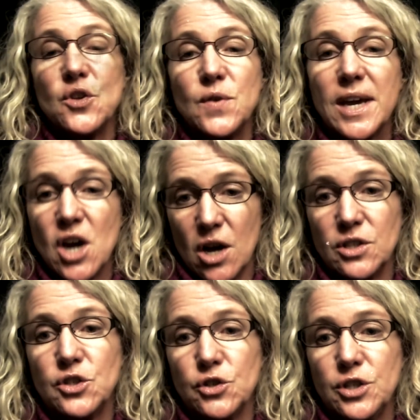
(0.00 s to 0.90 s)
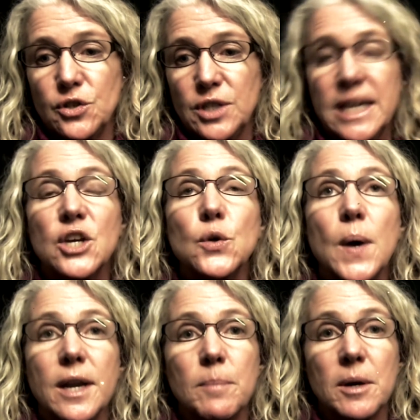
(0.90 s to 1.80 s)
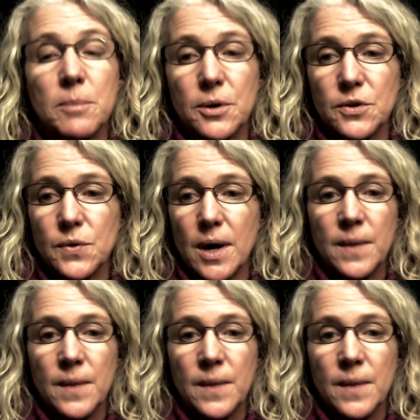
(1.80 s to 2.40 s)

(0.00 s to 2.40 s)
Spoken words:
You get called to jury duty, you end up on a murder trial.